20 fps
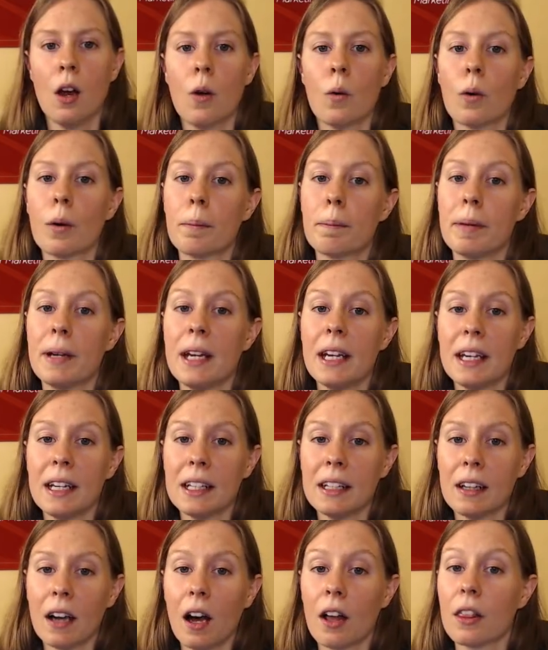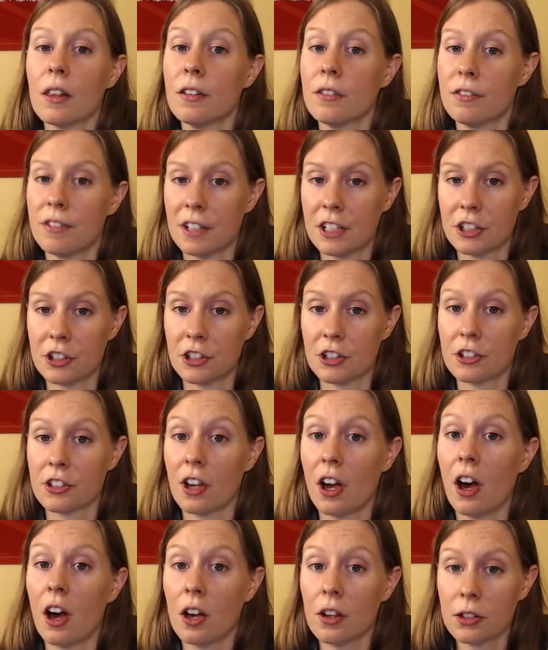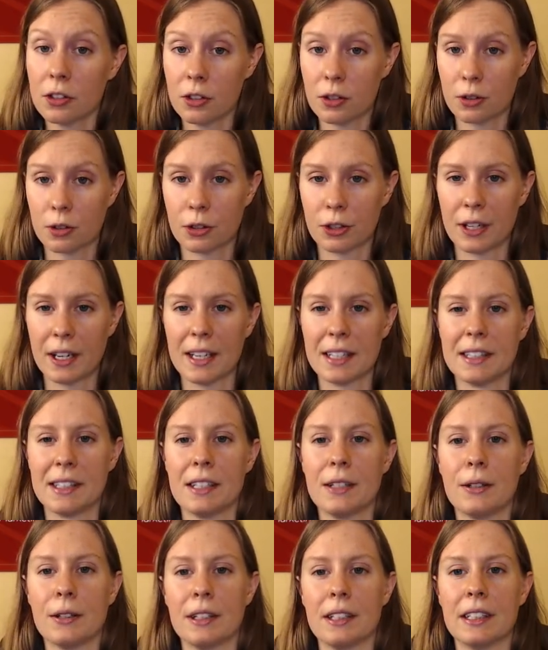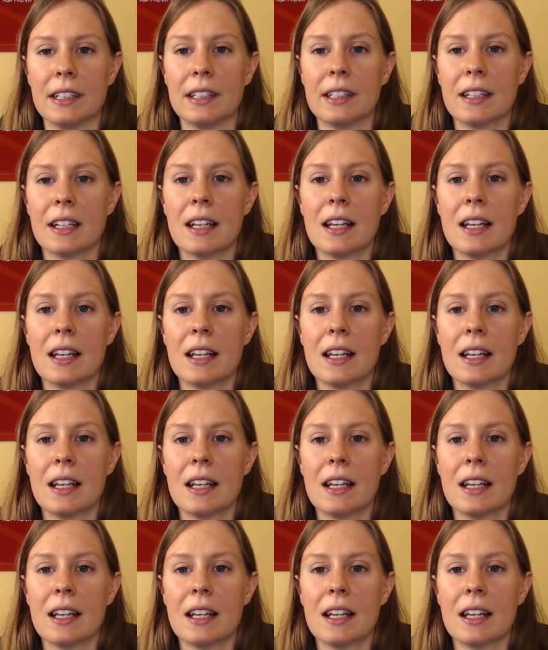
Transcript: Repeating other features also creates unity,